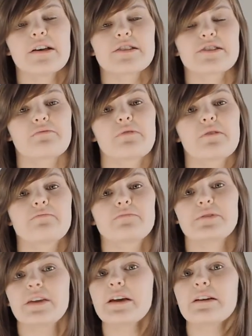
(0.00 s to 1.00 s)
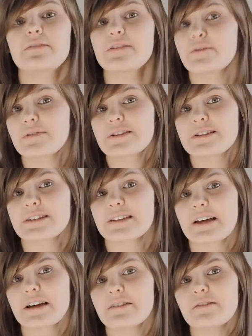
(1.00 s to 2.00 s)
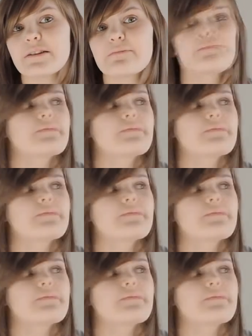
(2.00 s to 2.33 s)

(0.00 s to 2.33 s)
So yeah, if you want to check that out,